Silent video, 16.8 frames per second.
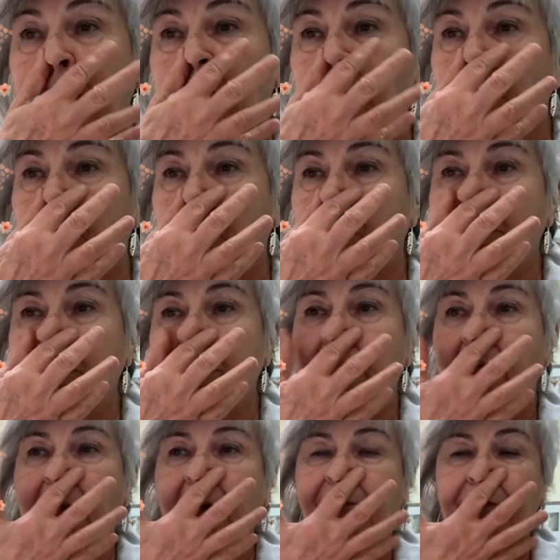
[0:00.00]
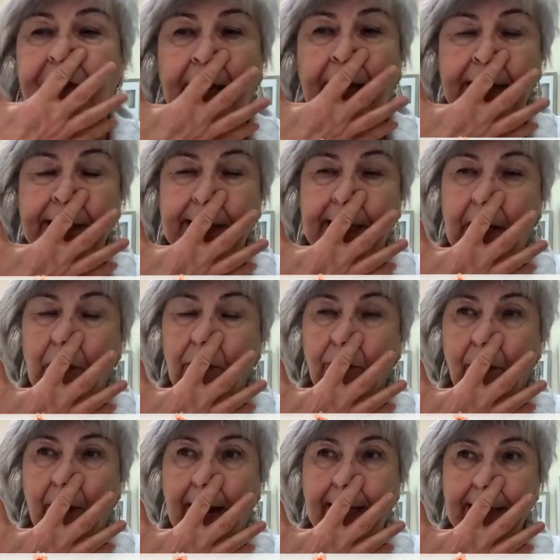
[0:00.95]
close left, exhale
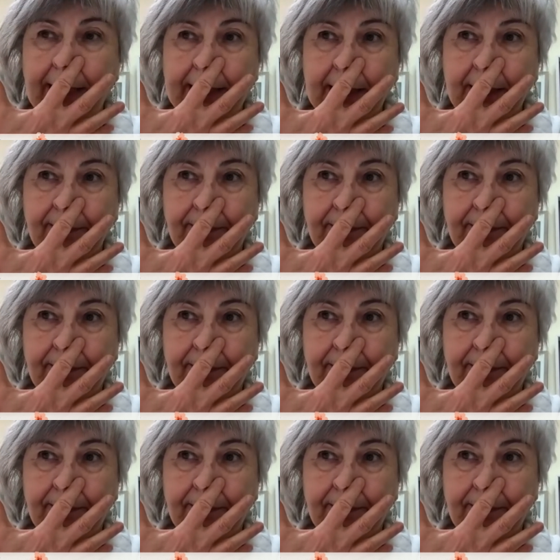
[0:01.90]
right,